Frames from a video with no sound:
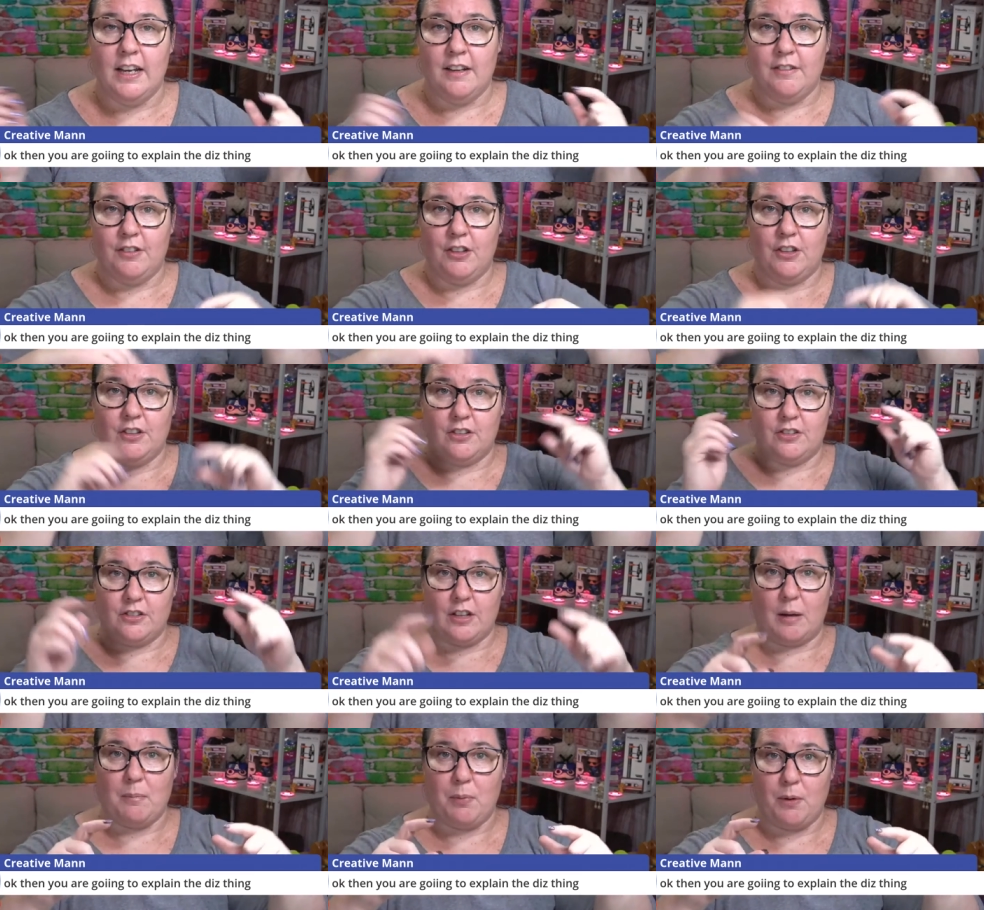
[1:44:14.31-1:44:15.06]
if you
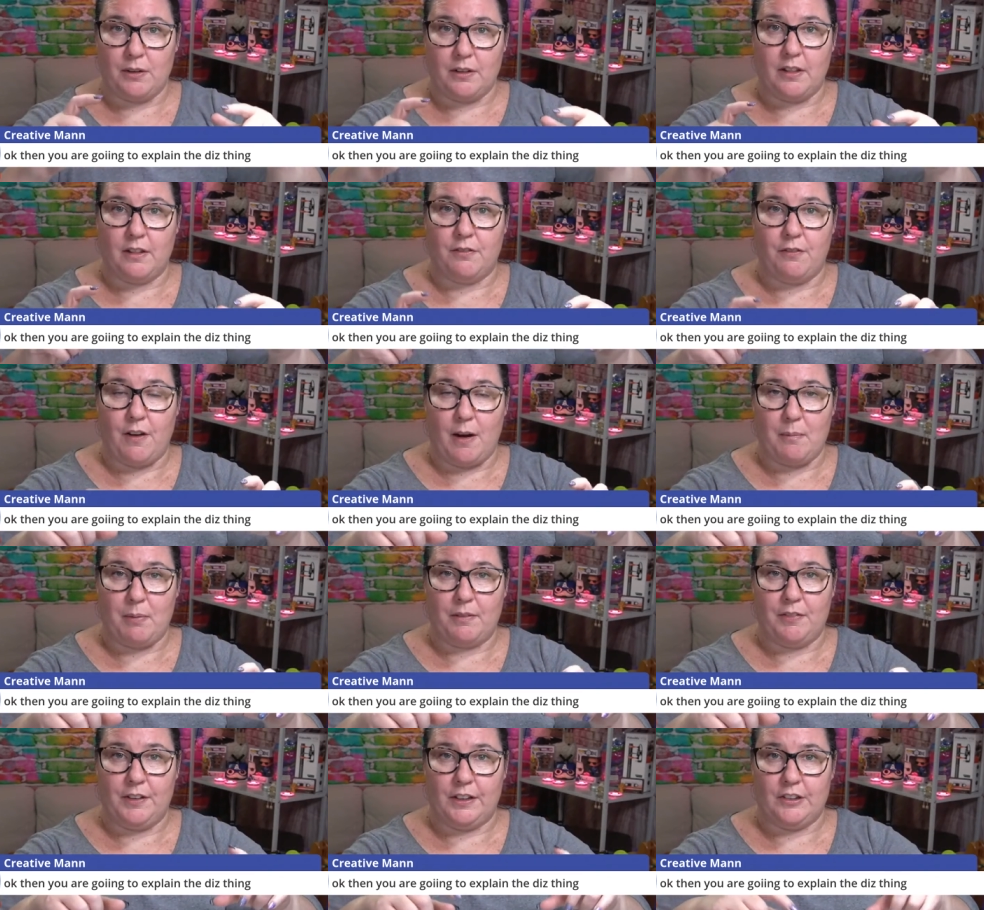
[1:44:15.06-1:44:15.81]
just jump onto the
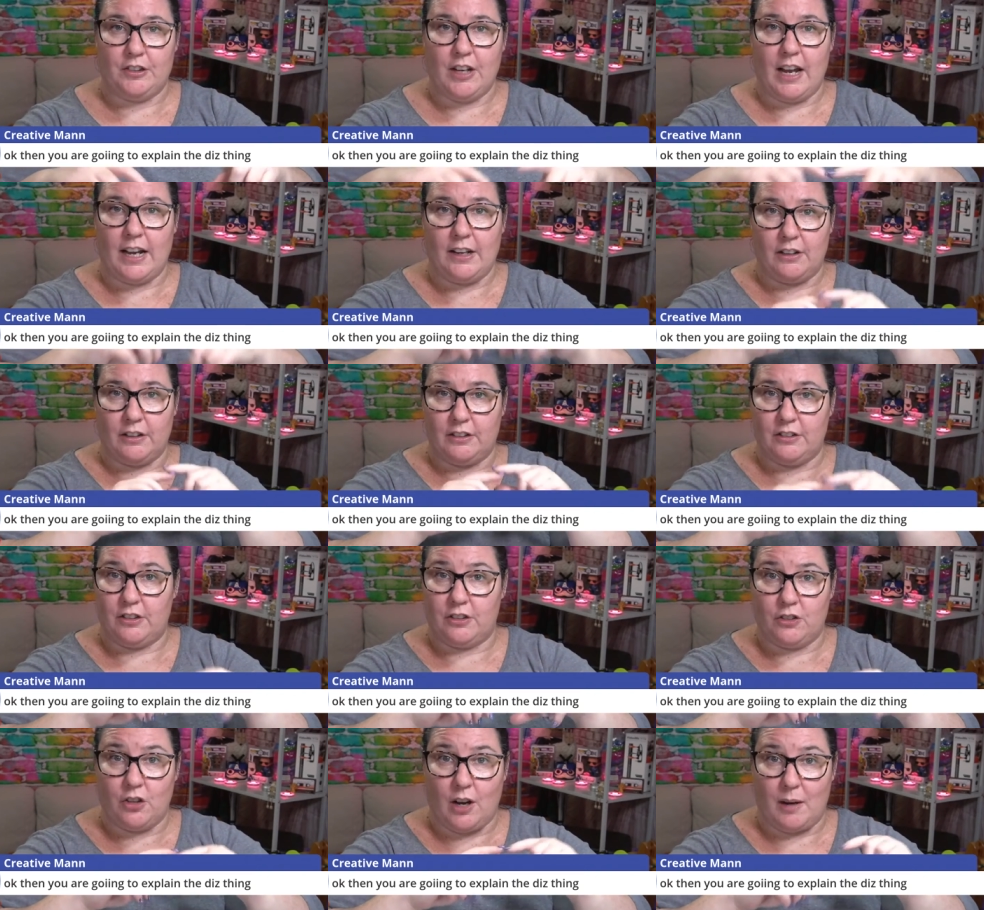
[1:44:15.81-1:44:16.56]
Fiberific channel and
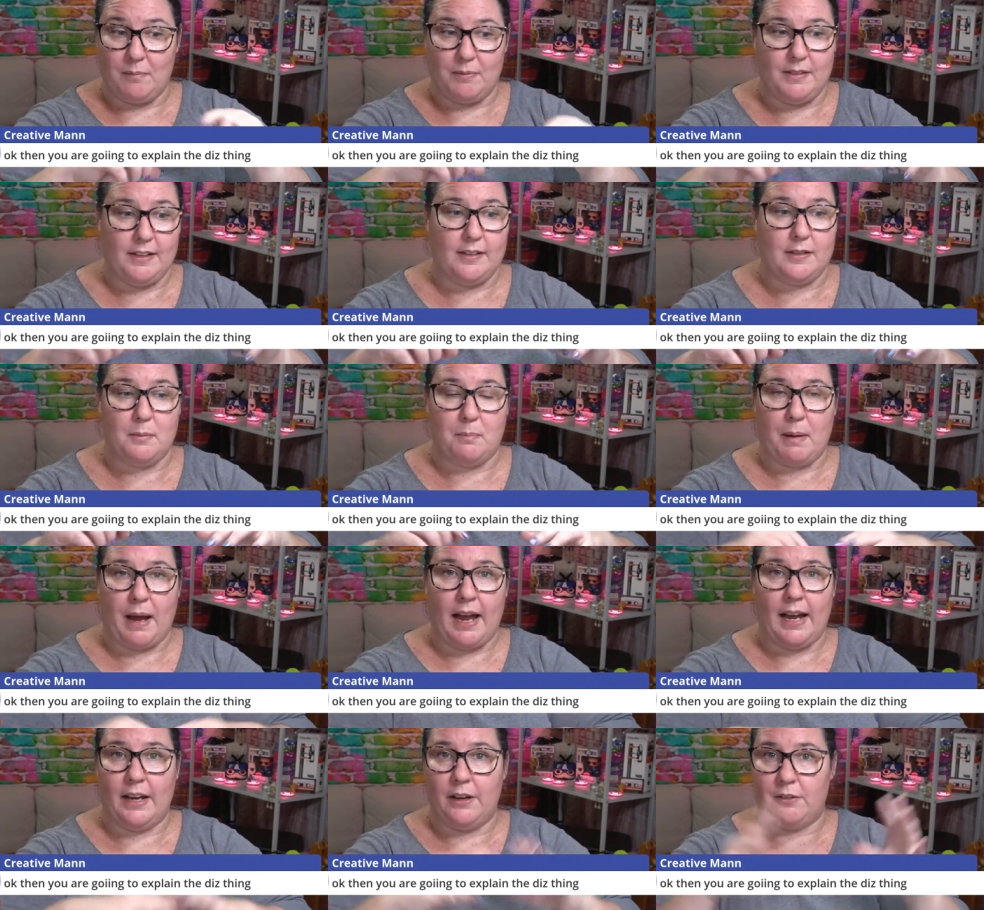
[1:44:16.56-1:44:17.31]
just type
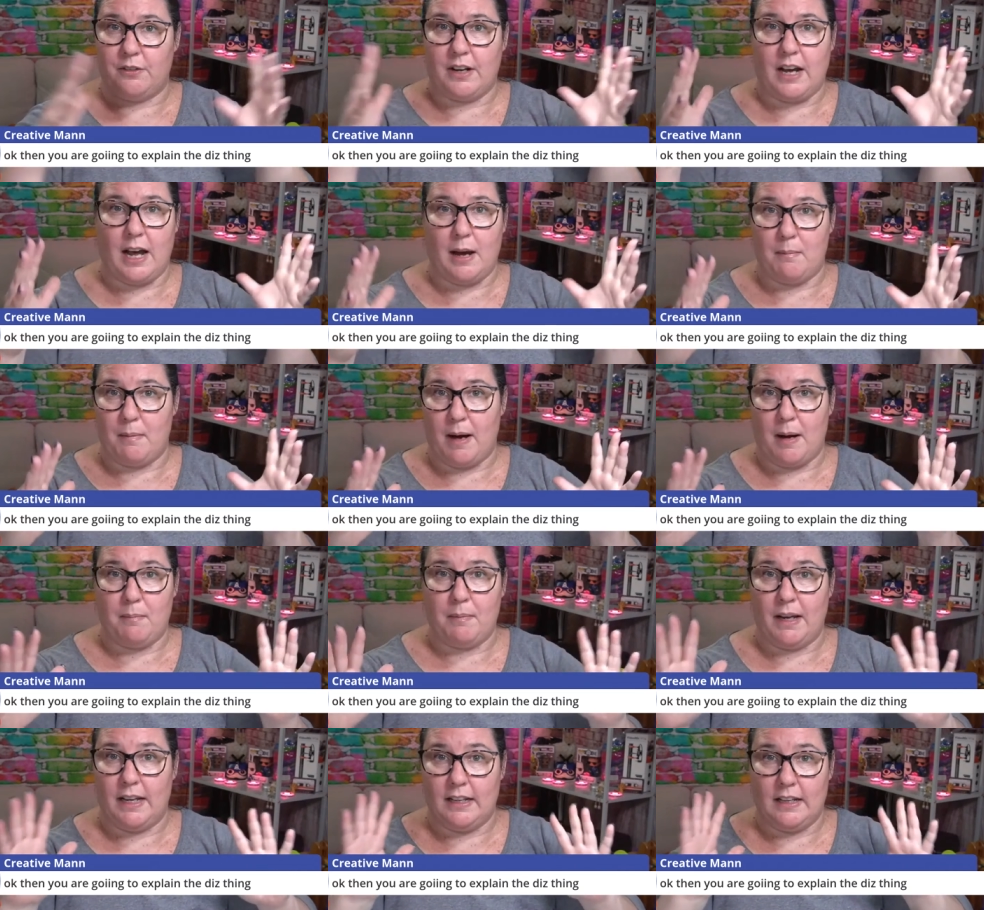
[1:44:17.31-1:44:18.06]
Bat, it'll come
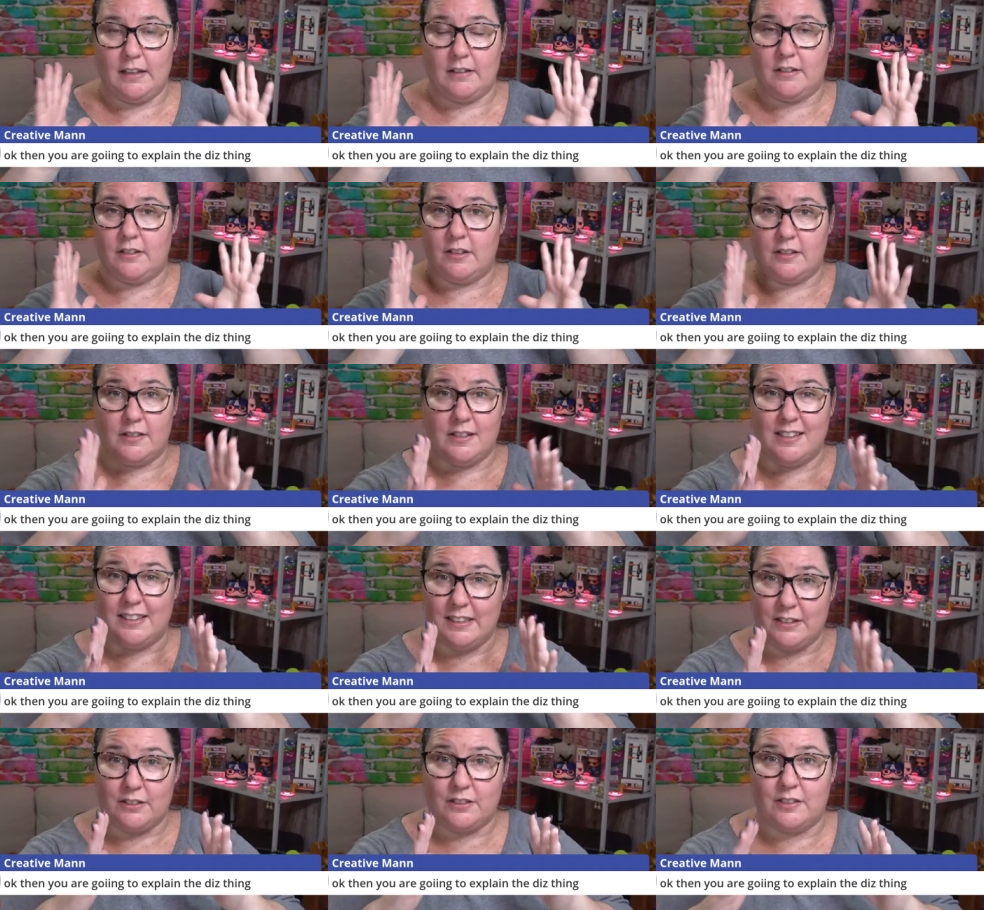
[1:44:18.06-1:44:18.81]
up, and it's just a
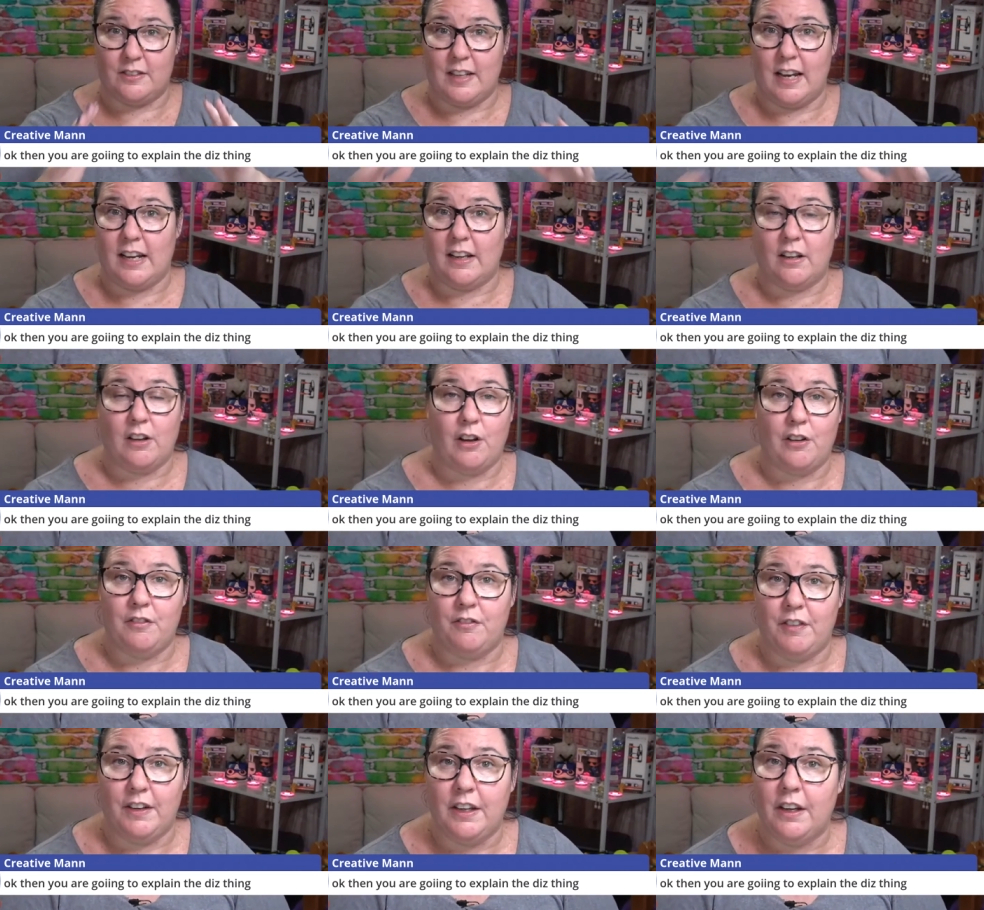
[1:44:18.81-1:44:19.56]
little
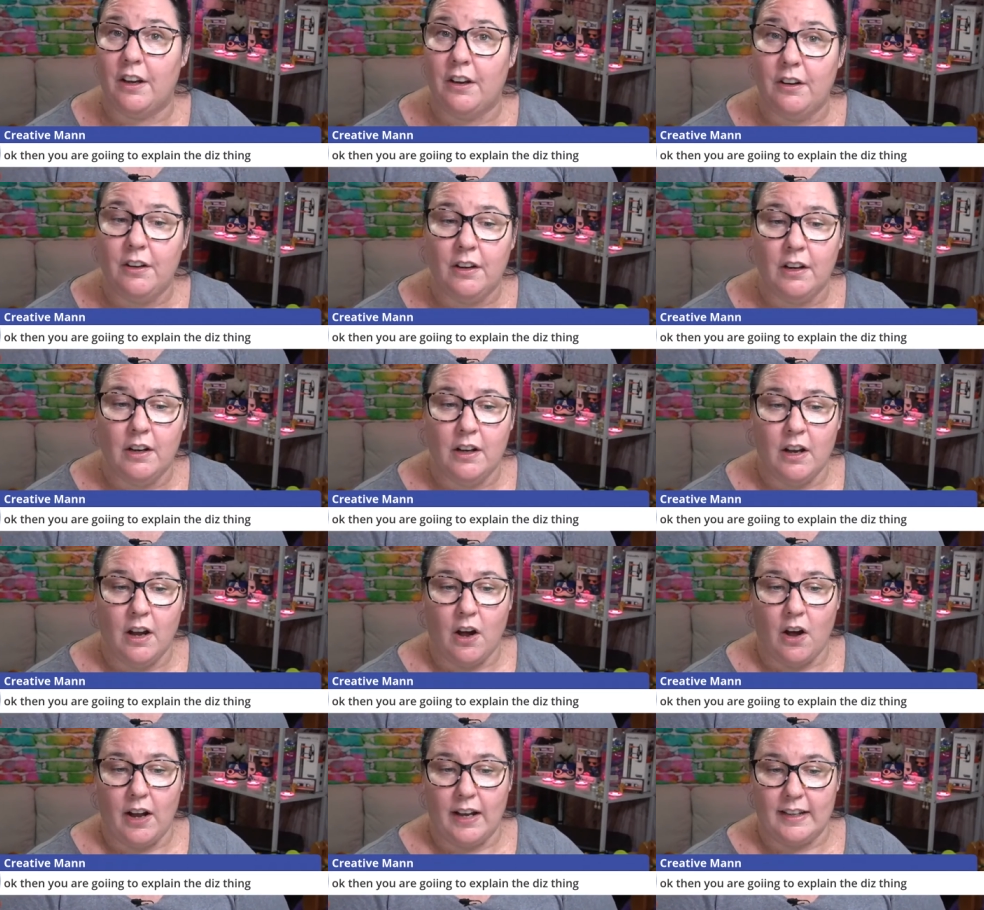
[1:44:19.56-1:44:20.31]
standalone video
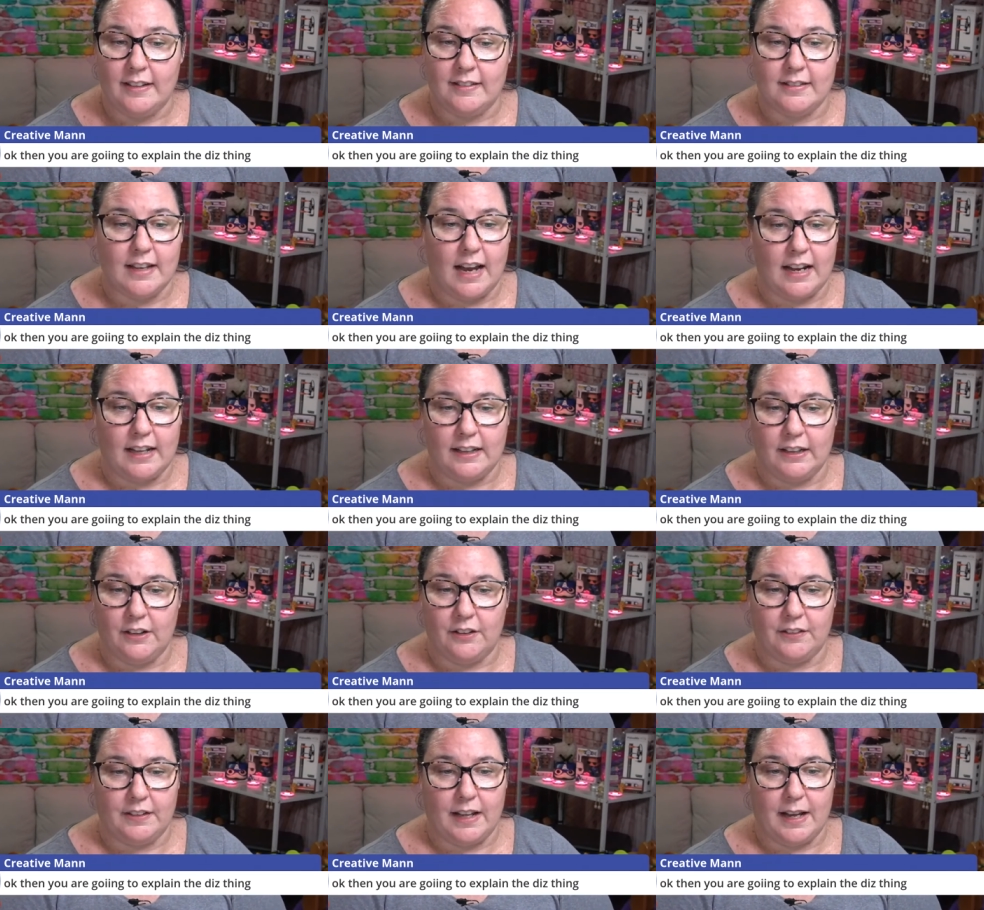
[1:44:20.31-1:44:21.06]

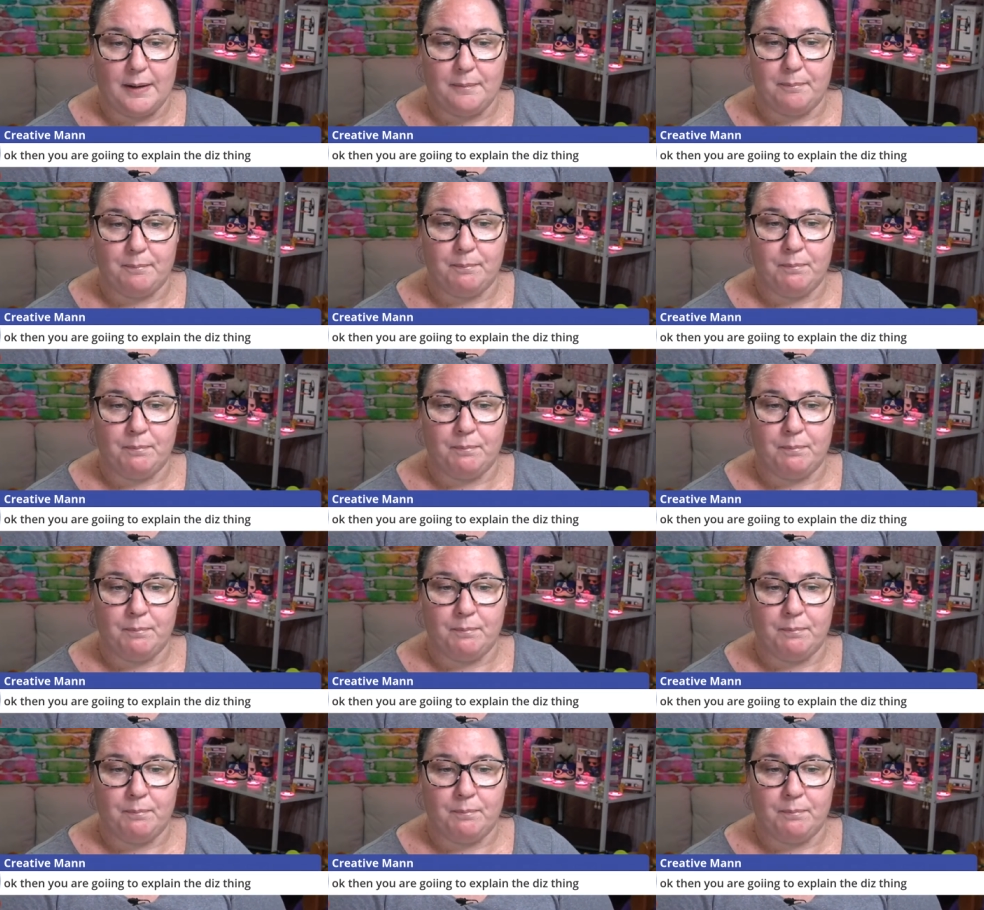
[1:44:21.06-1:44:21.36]
exactly on that.